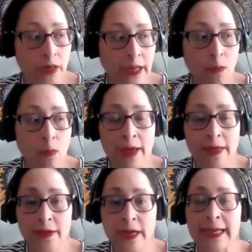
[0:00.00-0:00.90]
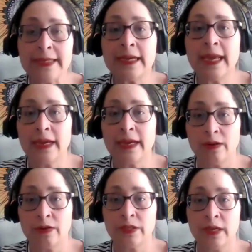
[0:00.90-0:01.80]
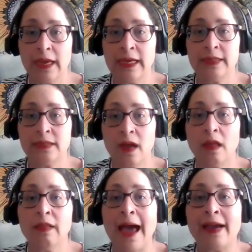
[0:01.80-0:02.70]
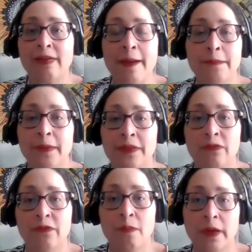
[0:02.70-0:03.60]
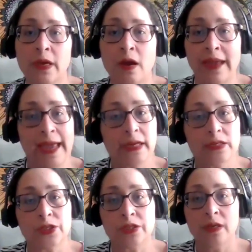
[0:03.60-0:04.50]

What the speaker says: Like one of the indicators is a lack of empathy from a young age.